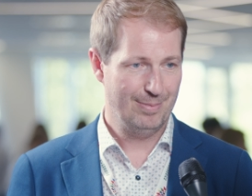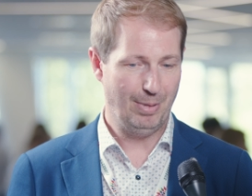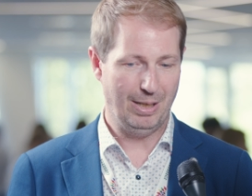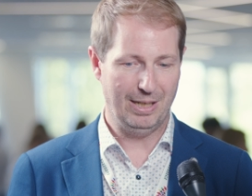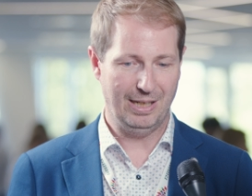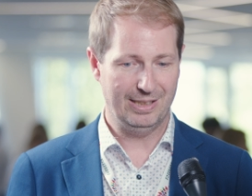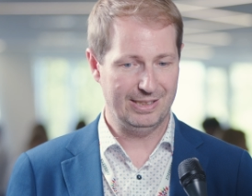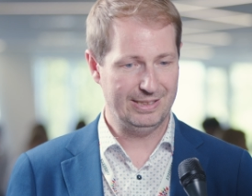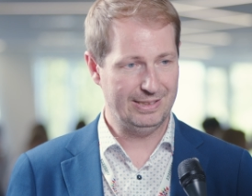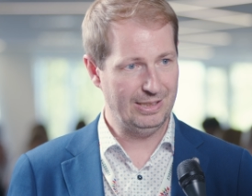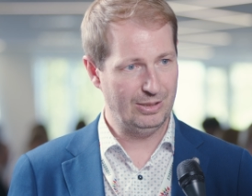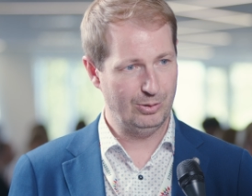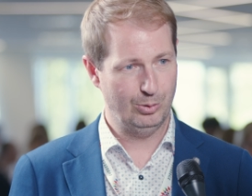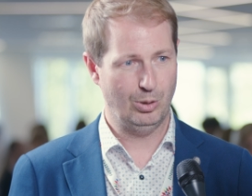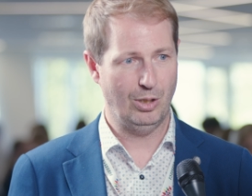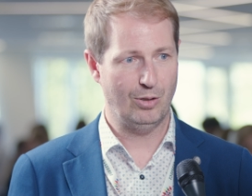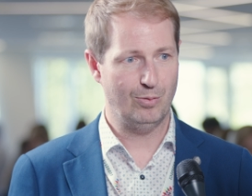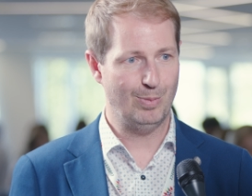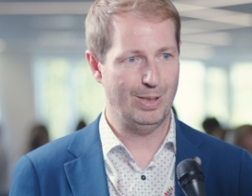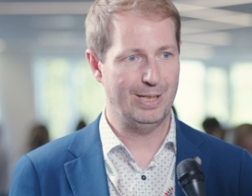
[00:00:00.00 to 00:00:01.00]
Why I still
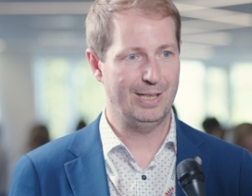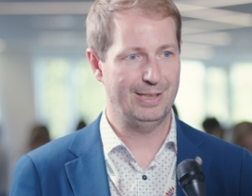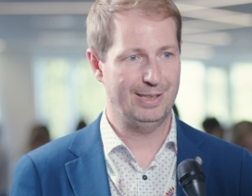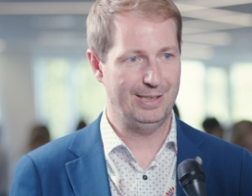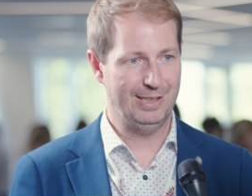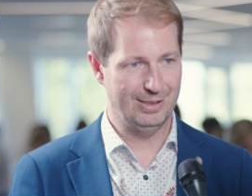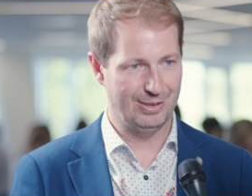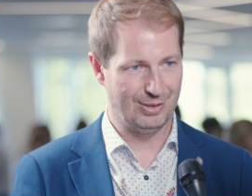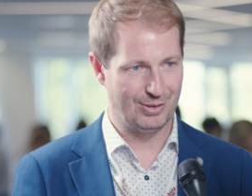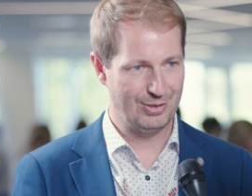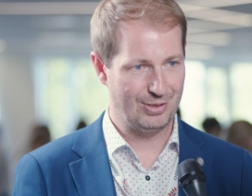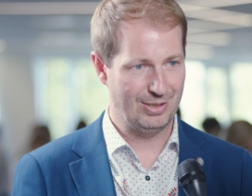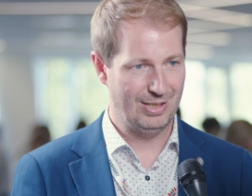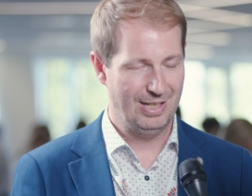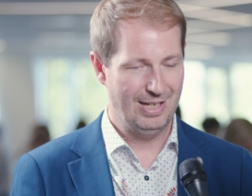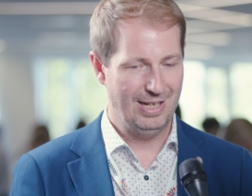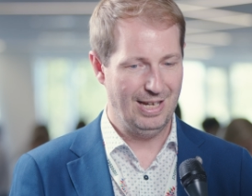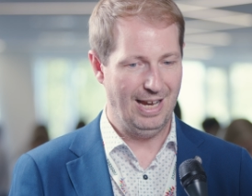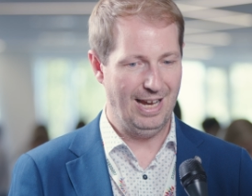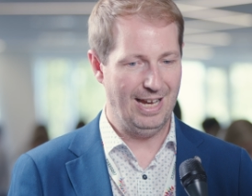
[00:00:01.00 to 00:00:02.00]
do have my ideals,
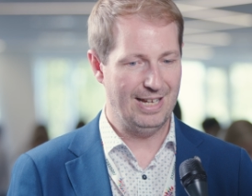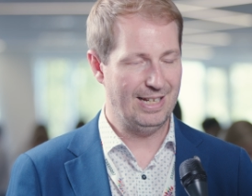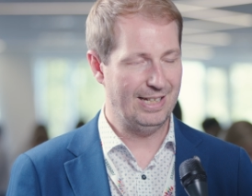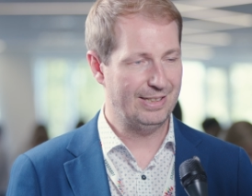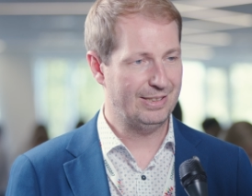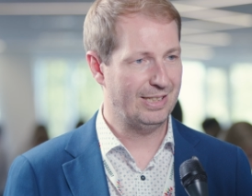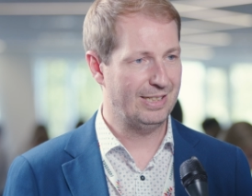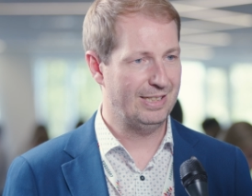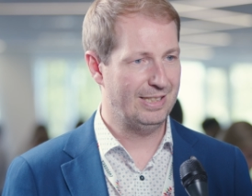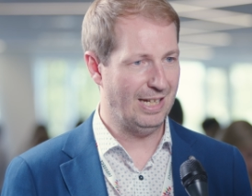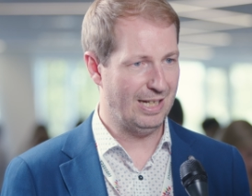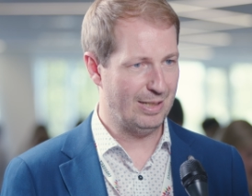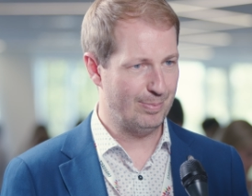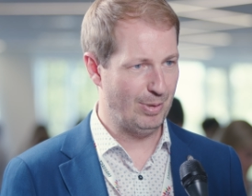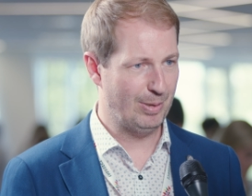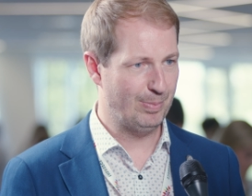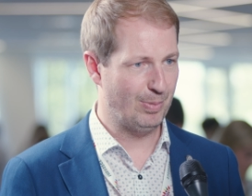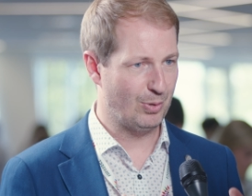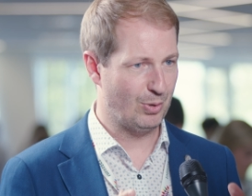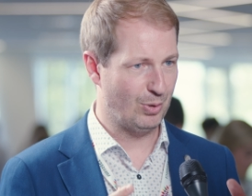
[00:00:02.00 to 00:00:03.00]
and I think young
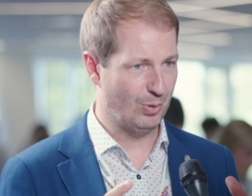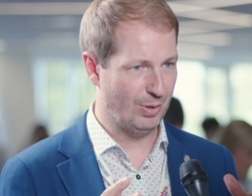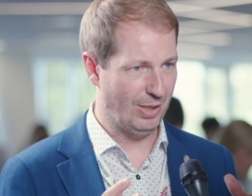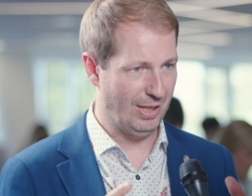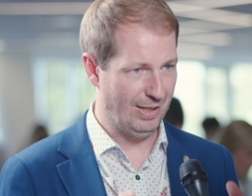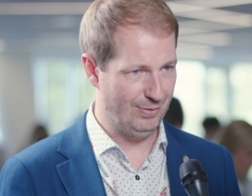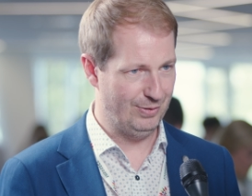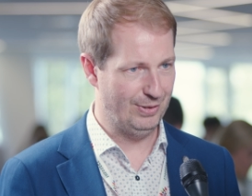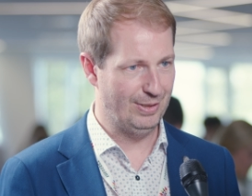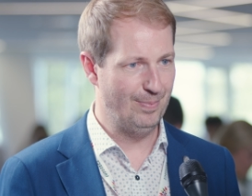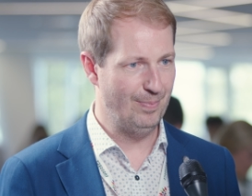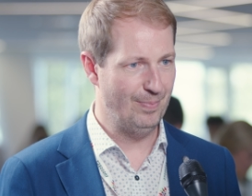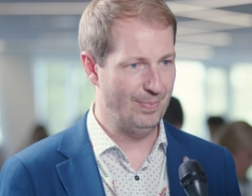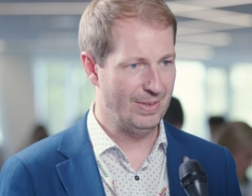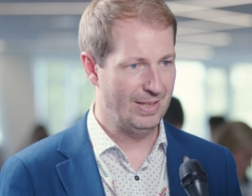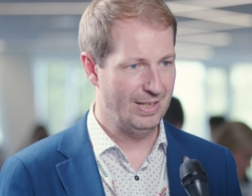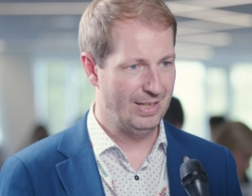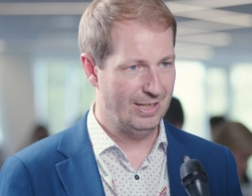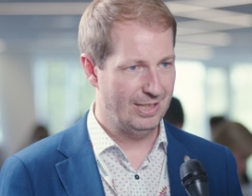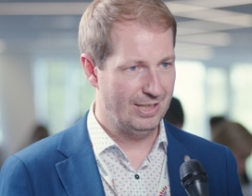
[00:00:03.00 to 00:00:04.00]
people should have them,
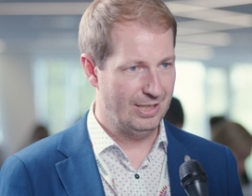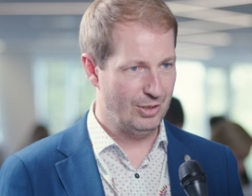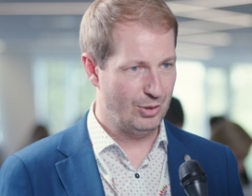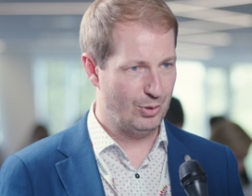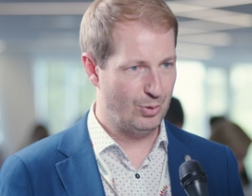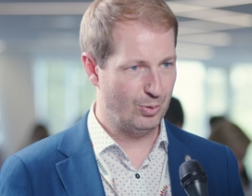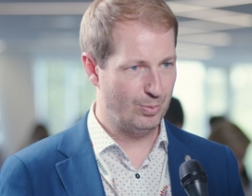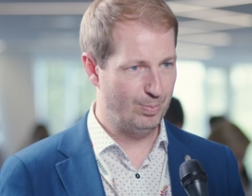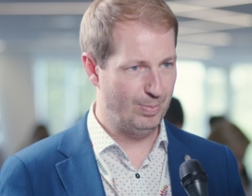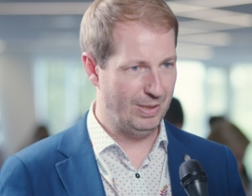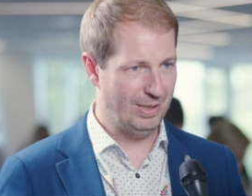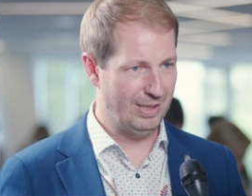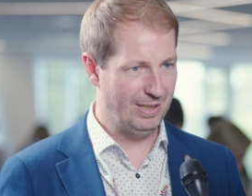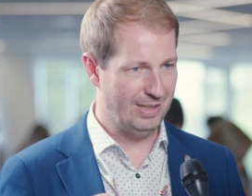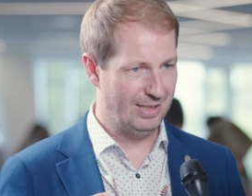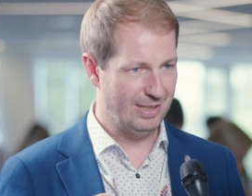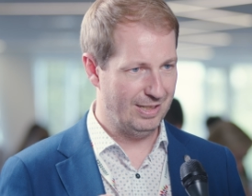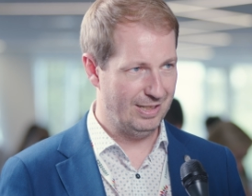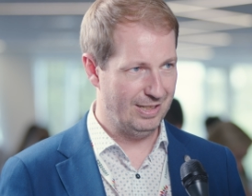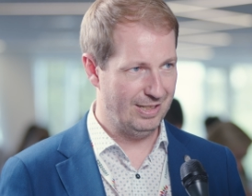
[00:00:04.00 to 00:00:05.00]
should be
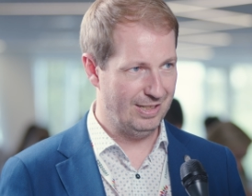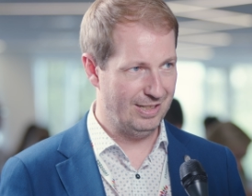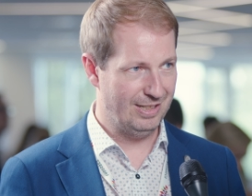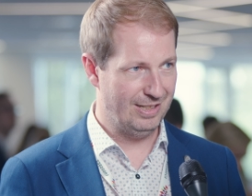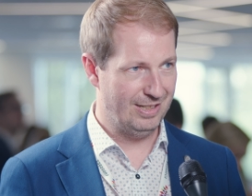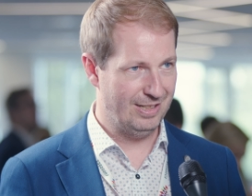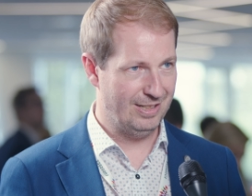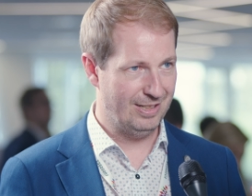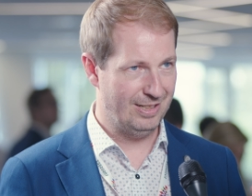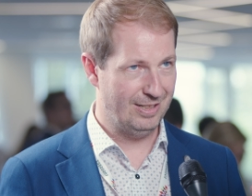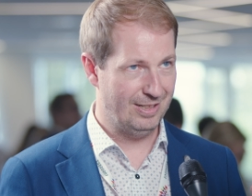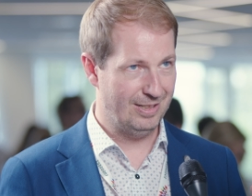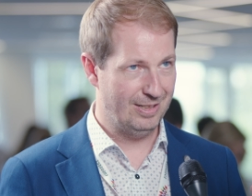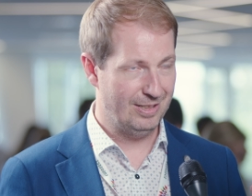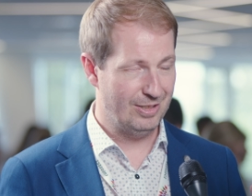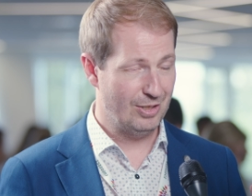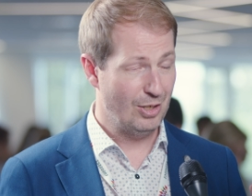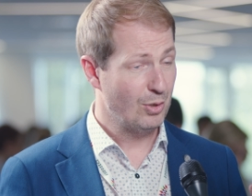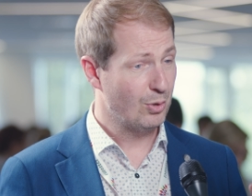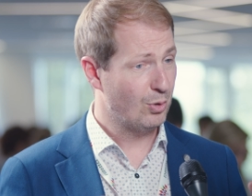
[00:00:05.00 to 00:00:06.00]
uh,
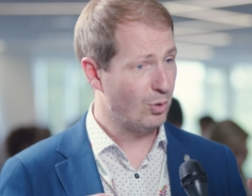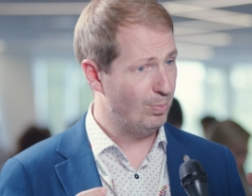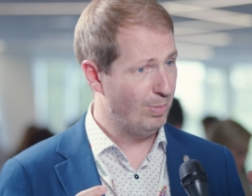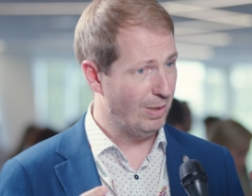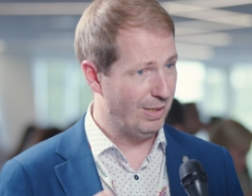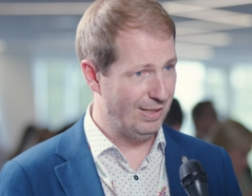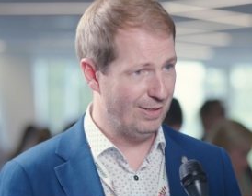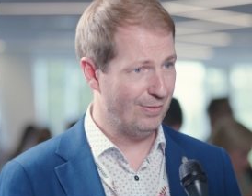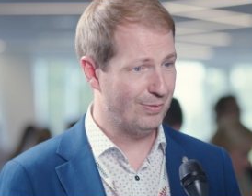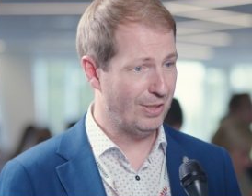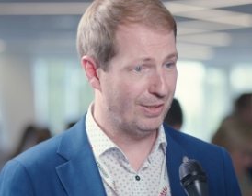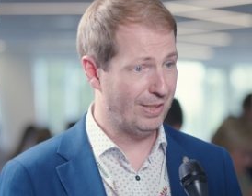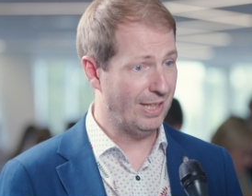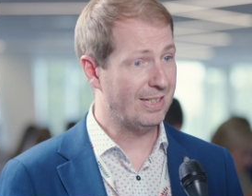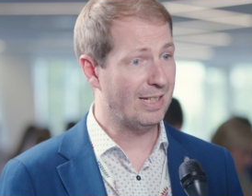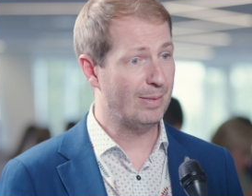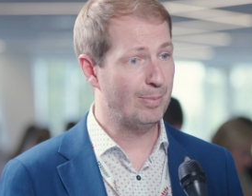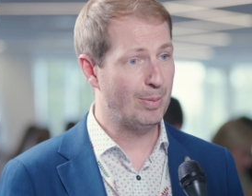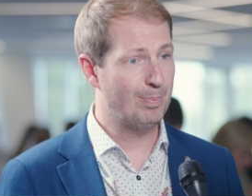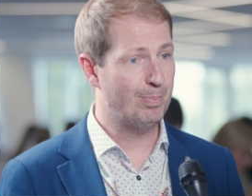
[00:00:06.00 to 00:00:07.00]
should believe that they
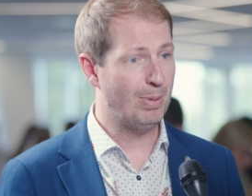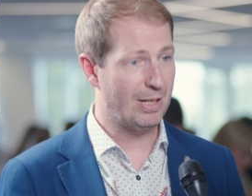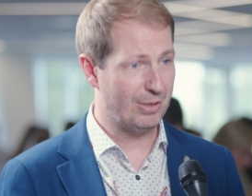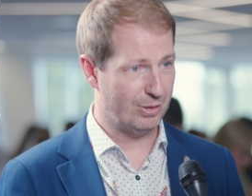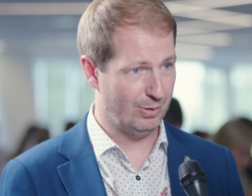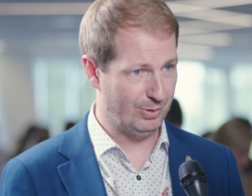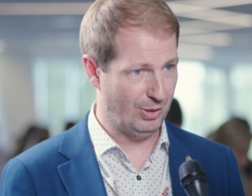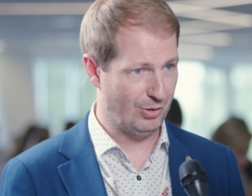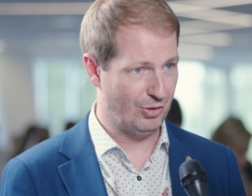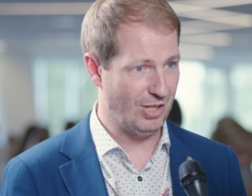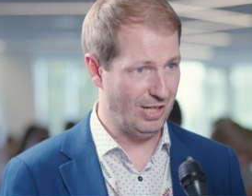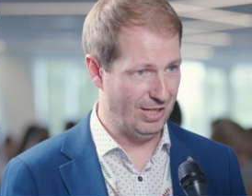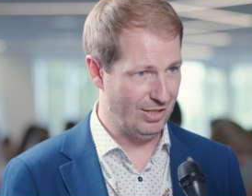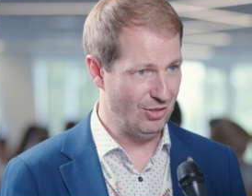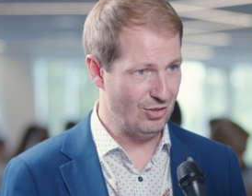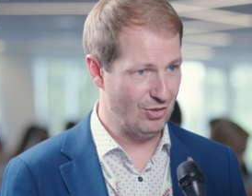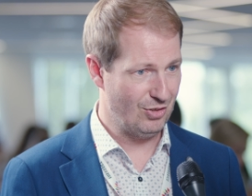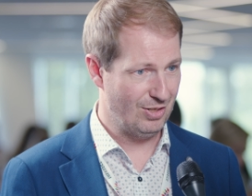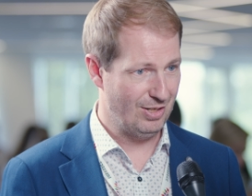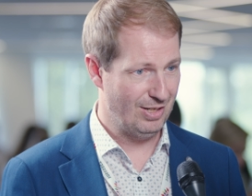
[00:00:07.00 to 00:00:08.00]
can be part of the
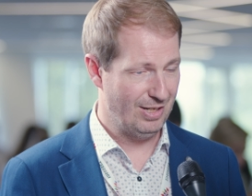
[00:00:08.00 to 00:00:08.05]
change